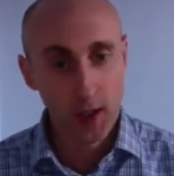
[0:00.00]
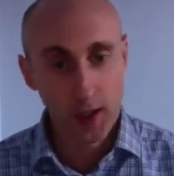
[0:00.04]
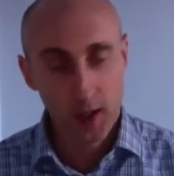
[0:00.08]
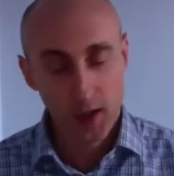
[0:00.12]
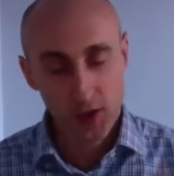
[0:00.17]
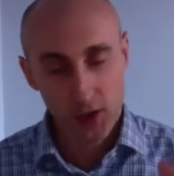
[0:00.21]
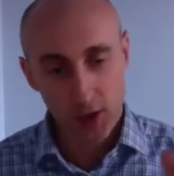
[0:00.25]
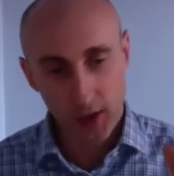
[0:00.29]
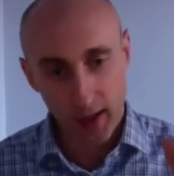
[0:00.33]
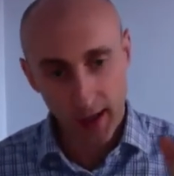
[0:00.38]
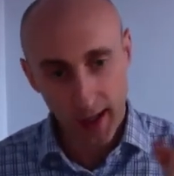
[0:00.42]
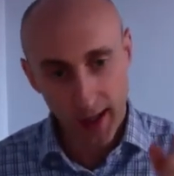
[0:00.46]

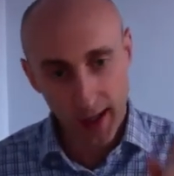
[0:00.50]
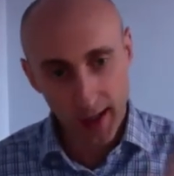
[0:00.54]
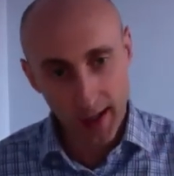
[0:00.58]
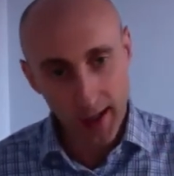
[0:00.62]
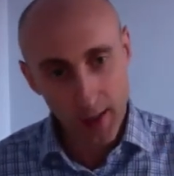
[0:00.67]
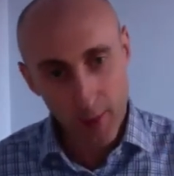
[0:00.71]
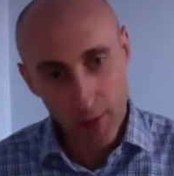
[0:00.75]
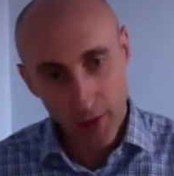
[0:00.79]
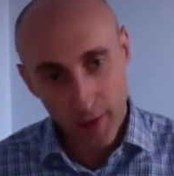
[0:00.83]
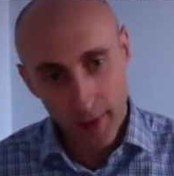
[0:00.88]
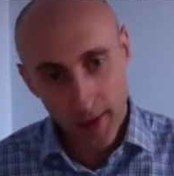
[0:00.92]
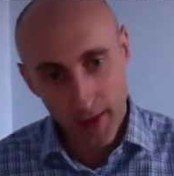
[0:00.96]
So again,
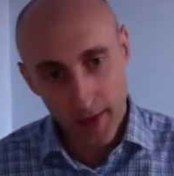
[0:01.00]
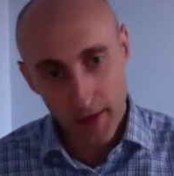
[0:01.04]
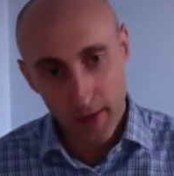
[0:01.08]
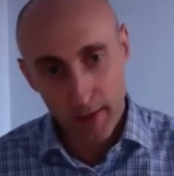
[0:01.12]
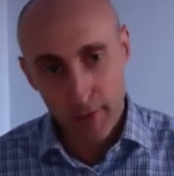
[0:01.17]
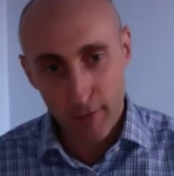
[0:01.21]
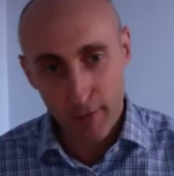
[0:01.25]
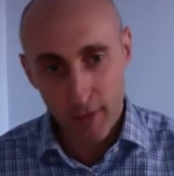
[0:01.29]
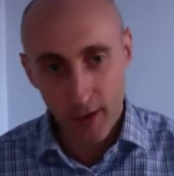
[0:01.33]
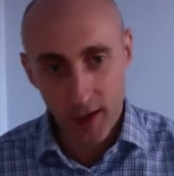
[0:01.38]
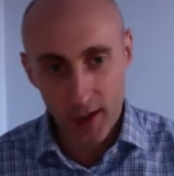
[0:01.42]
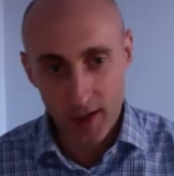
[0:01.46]
implement the
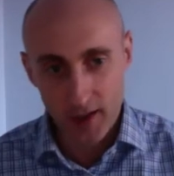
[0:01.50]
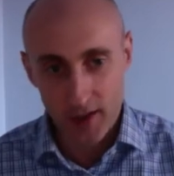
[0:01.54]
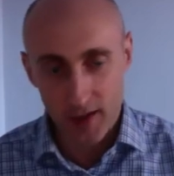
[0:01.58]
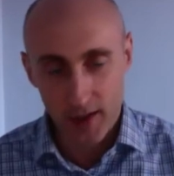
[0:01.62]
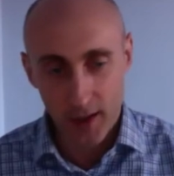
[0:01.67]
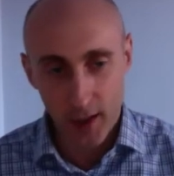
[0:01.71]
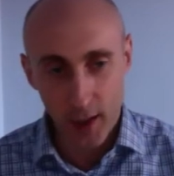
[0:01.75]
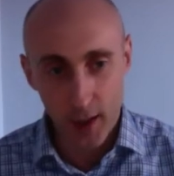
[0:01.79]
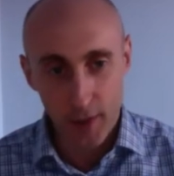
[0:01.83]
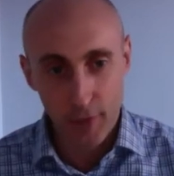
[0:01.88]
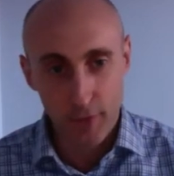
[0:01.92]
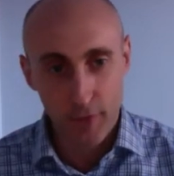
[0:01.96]
advice that
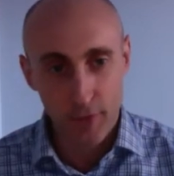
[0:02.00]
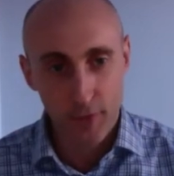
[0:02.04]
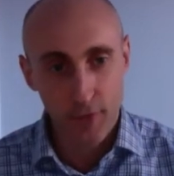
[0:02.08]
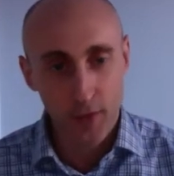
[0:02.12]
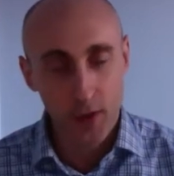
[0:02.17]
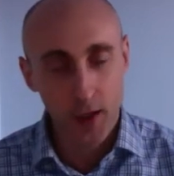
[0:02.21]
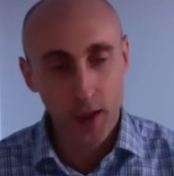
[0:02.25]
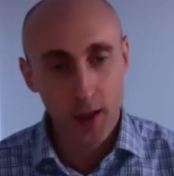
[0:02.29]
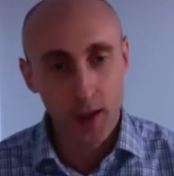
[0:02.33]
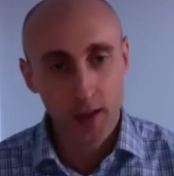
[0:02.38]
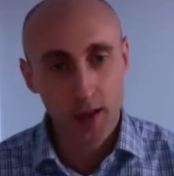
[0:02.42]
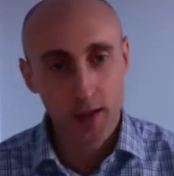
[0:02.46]

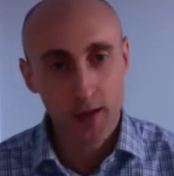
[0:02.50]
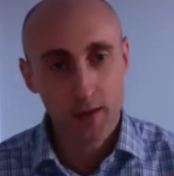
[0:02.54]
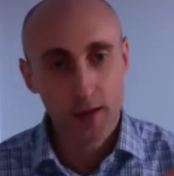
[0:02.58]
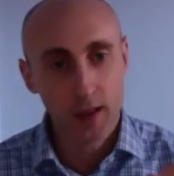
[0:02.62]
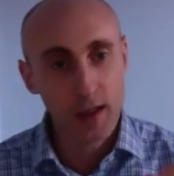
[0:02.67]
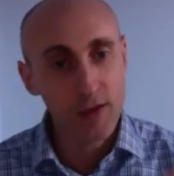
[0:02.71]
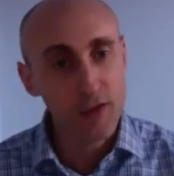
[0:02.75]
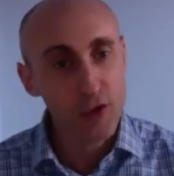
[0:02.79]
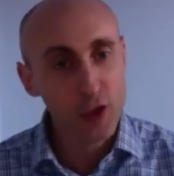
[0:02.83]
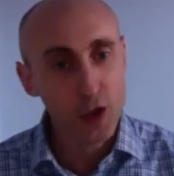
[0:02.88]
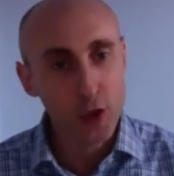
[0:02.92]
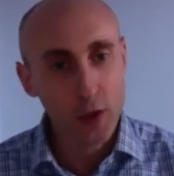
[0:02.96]
I've
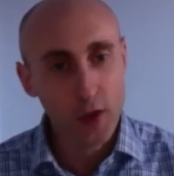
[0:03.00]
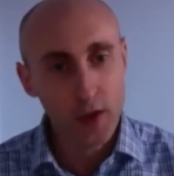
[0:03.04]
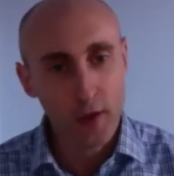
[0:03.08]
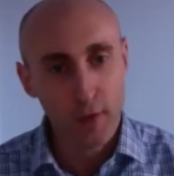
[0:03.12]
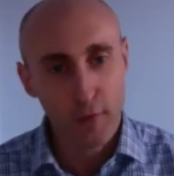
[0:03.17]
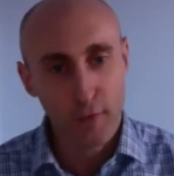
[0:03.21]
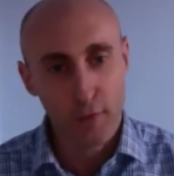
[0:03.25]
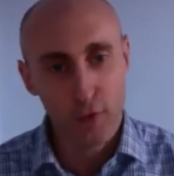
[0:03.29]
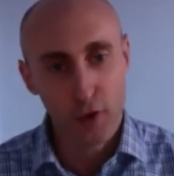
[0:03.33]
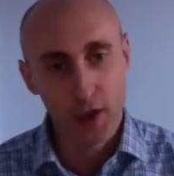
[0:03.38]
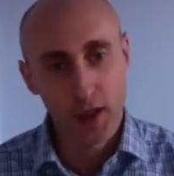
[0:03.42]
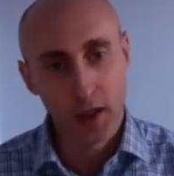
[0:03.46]
given you in the
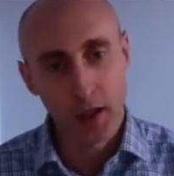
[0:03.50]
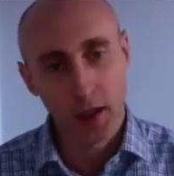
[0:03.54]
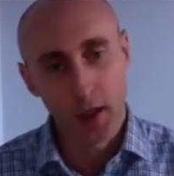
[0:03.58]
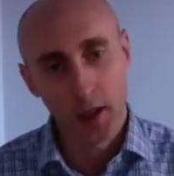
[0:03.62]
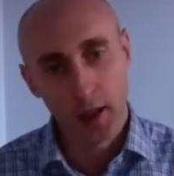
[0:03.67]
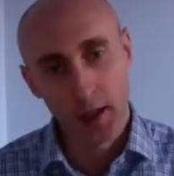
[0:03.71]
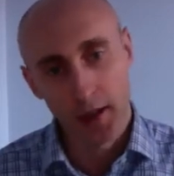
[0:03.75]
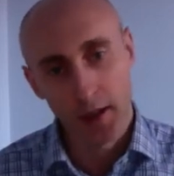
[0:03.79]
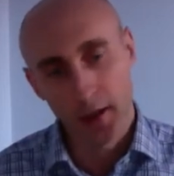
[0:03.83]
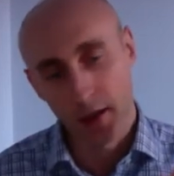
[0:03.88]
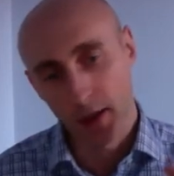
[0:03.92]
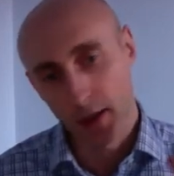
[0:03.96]
free
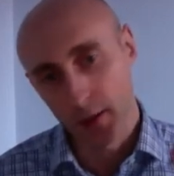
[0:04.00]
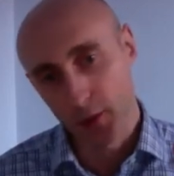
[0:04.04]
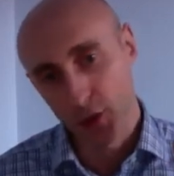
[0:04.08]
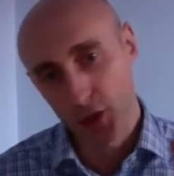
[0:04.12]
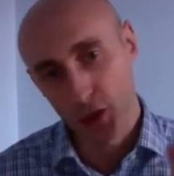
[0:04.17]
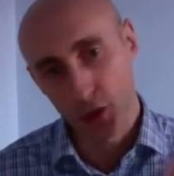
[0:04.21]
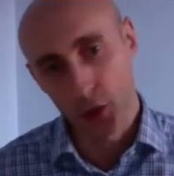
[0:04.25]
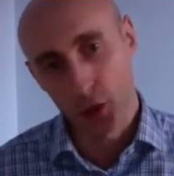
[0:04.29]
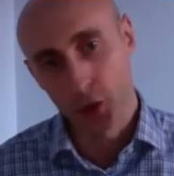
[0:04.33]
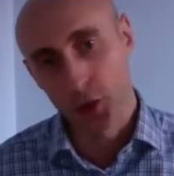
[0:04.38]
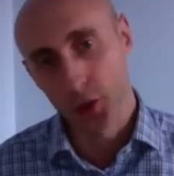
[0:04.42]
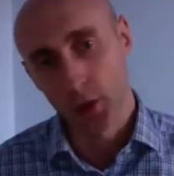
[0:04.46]
guide, and I'm
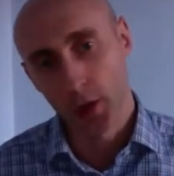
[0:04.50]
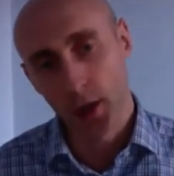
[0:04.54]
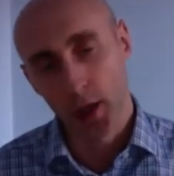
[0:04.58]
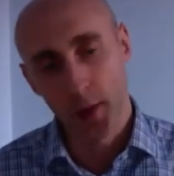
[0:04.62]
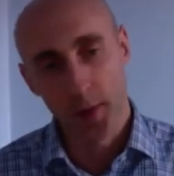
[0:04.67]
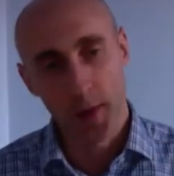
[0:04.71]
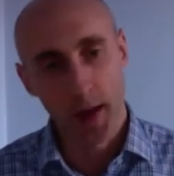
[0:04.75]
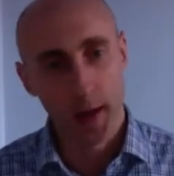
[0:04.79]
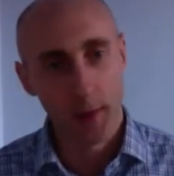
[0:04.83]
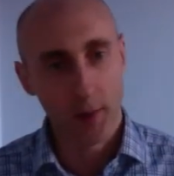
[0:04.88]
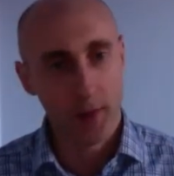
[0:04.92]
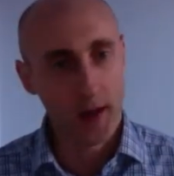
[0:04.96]
sure your low
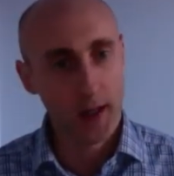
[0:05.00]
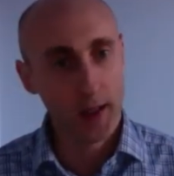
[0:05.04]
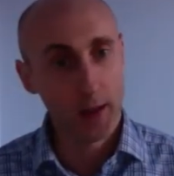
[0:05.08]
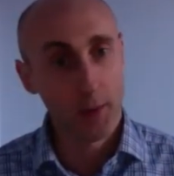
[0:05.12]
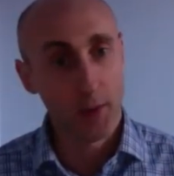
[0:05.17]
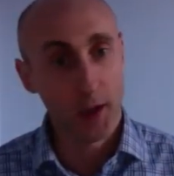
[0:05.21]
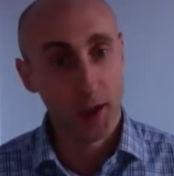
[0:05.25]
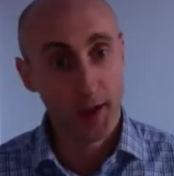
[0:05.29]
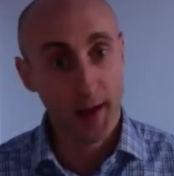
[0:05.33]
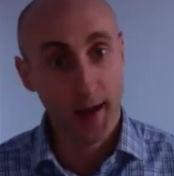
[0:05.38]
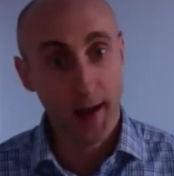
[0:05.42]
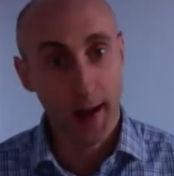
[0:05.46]
back pain
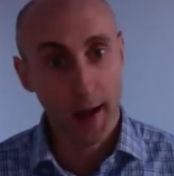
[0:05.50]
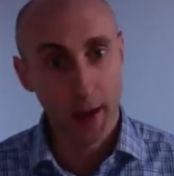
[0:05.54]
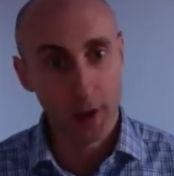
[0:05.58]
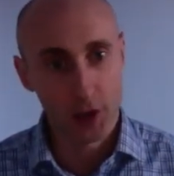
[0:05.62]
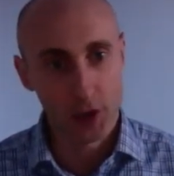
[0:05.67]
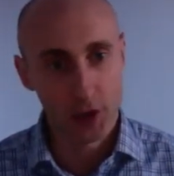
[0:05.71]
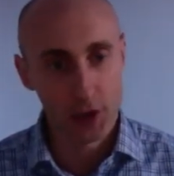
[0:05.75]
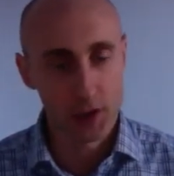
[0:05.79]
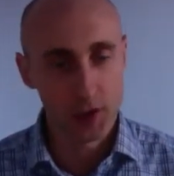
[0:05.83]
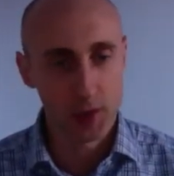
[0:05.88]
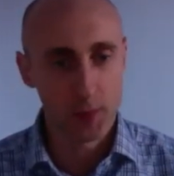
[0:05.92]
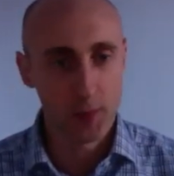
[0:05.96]
by now
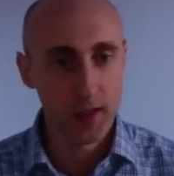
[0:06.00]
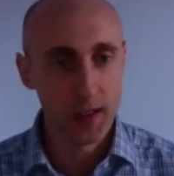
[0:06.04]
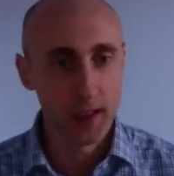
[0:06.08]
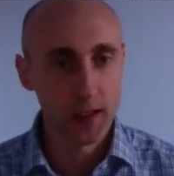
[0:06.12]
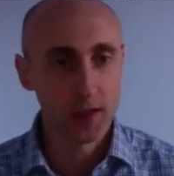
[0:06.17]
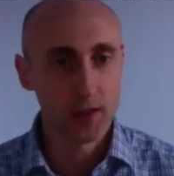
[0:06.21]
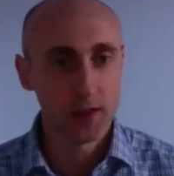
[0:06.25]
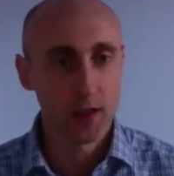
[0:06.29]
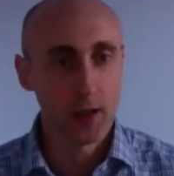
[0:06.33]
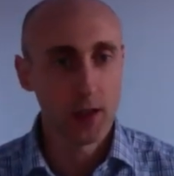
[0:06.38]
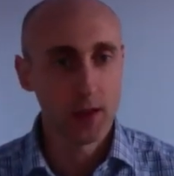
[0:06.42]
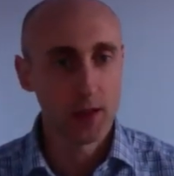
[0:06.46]
should be
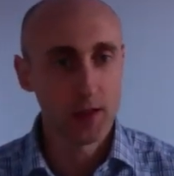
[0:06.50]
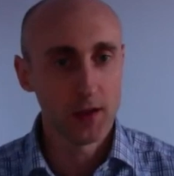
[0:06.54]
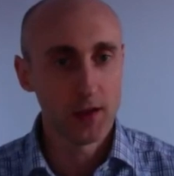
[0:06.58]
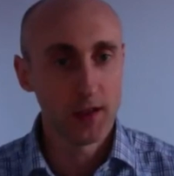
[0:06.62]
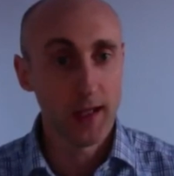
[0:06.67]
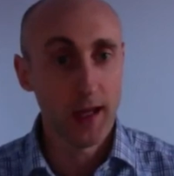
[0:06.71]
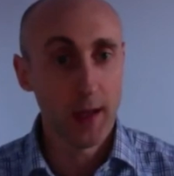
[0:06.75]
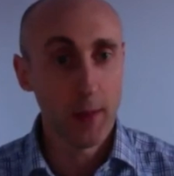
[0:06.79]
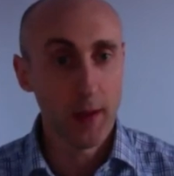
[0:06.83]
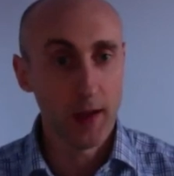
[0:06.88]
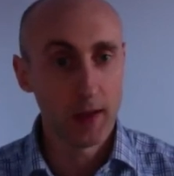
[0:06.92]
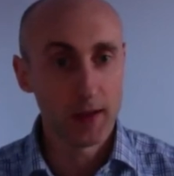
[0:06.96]
starting to
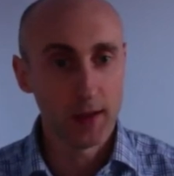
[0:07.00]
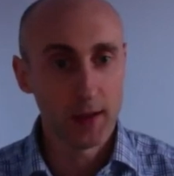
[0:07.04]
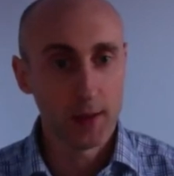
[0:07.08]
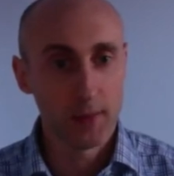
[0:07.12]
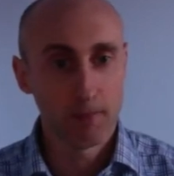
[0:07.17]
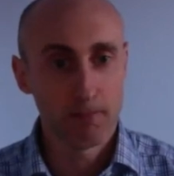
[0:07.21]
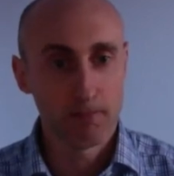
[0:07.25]
get better.